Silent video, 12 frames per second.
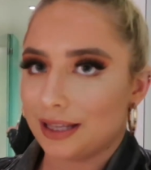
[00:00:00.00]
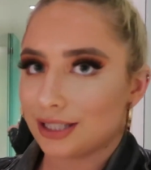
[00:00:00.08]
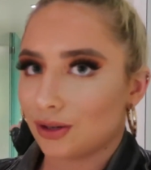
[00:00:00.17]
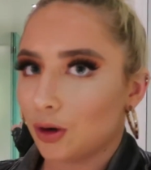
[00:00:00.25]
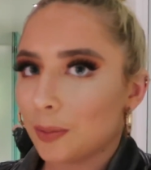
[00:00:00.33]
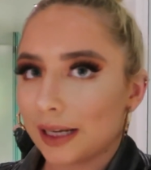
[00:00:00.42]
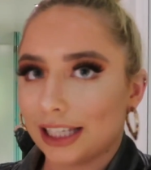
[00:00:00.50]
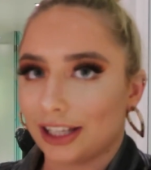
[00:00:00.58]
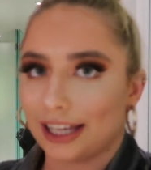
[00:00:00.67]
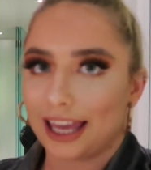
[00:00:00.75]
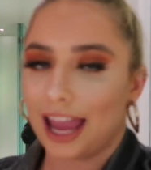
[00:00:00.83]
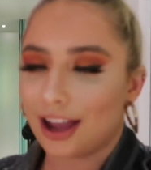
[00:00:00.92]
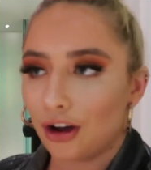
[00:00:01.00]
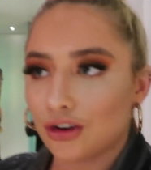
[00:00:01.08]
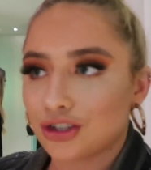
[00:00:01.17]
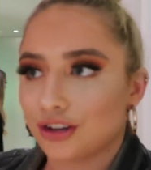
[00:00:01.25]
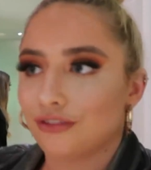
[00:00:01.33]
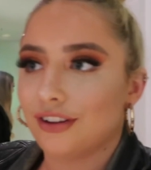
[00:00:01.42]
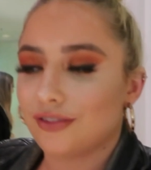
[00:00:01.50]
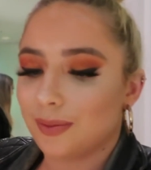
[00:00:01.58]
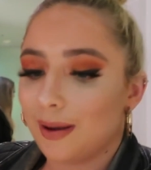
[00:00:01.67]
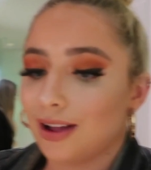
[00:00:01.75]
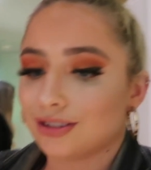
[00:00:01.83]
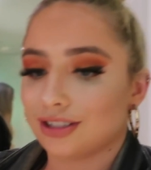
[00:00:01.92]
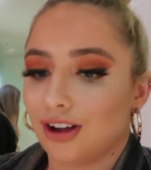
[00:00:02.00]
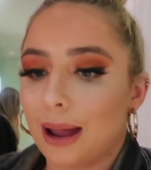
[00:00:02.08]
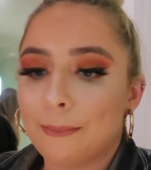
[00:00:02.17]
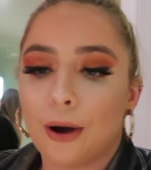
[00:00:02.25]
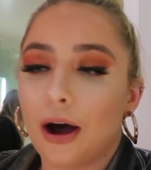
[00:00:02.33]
it's normally like £850 a night,